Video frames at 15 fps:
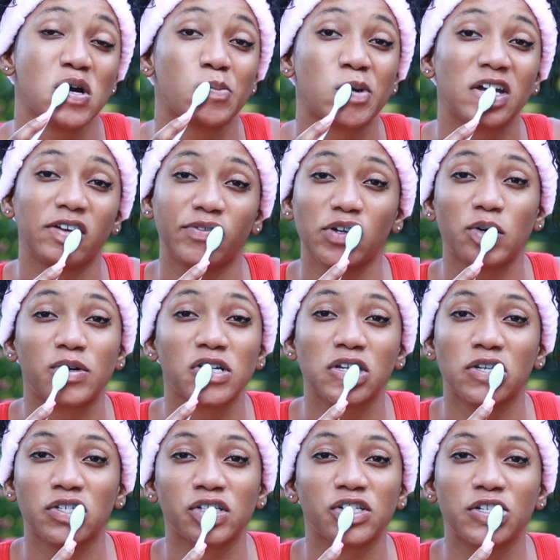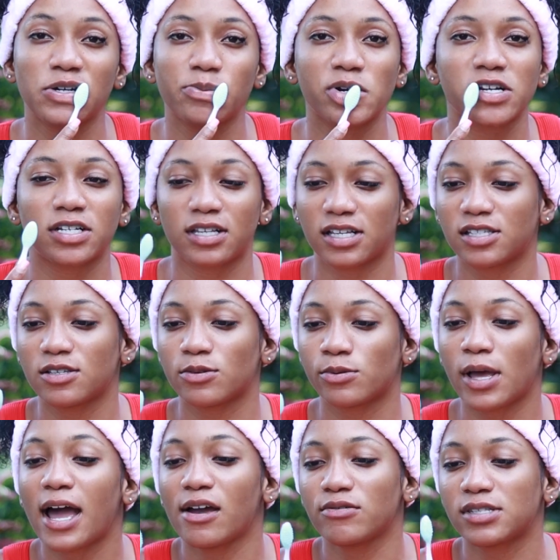But if you don't want to use your toothbrush, this is,
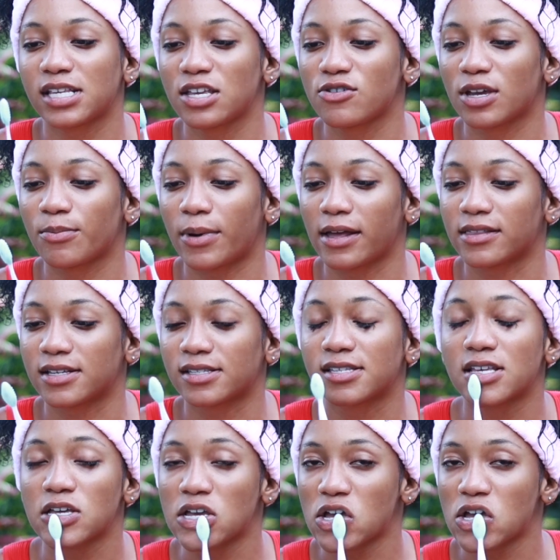I would say you can buy this.